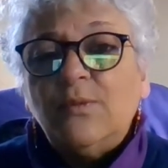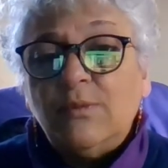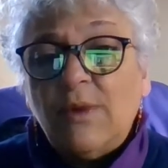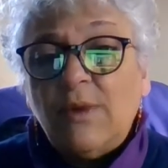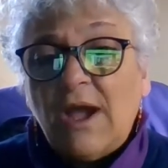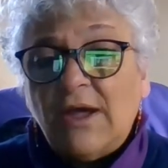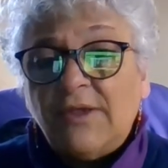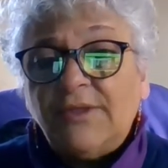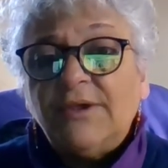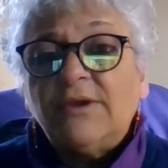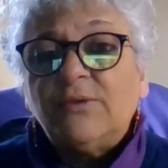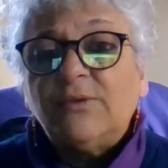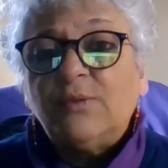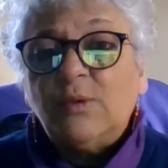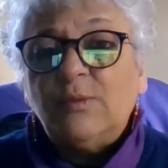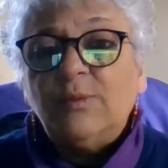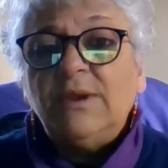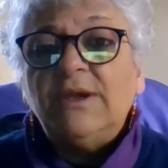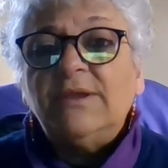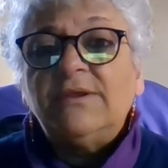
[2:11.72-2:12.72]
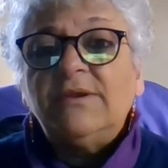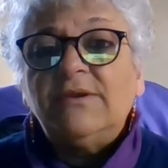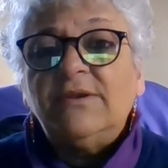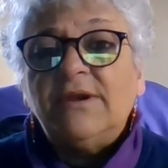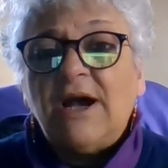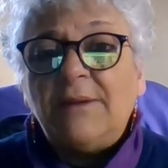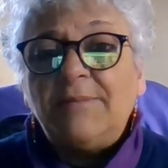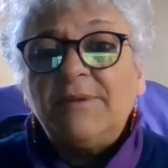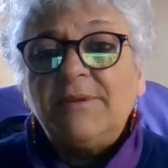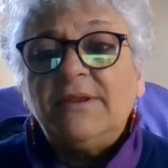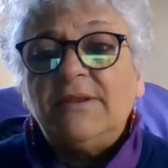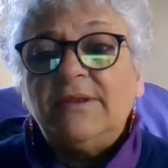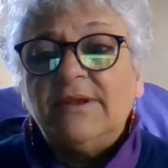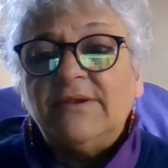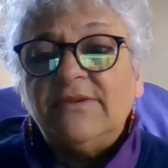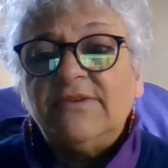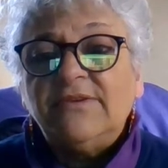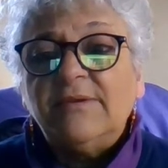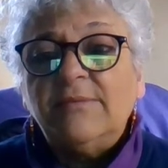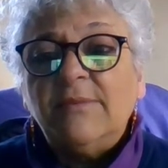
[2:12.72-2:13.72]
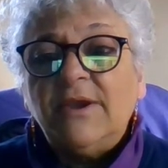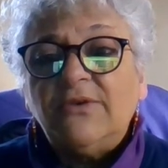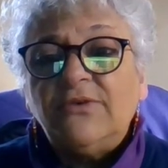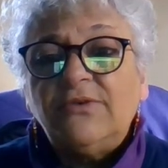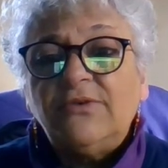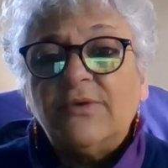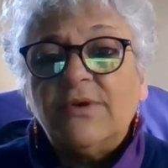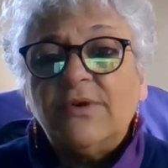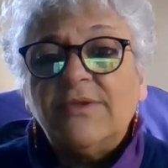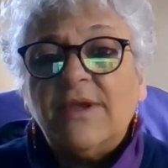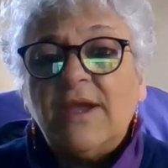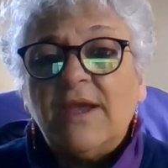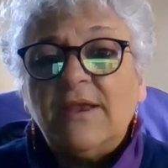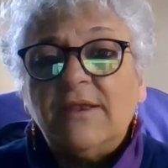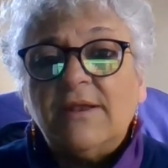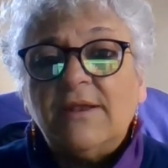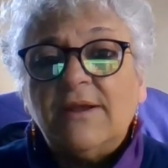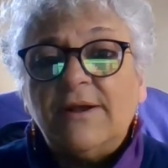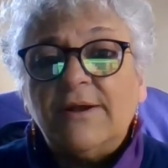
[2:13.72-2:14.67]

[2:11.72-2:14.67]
ethics will be at the top of the list to make sure that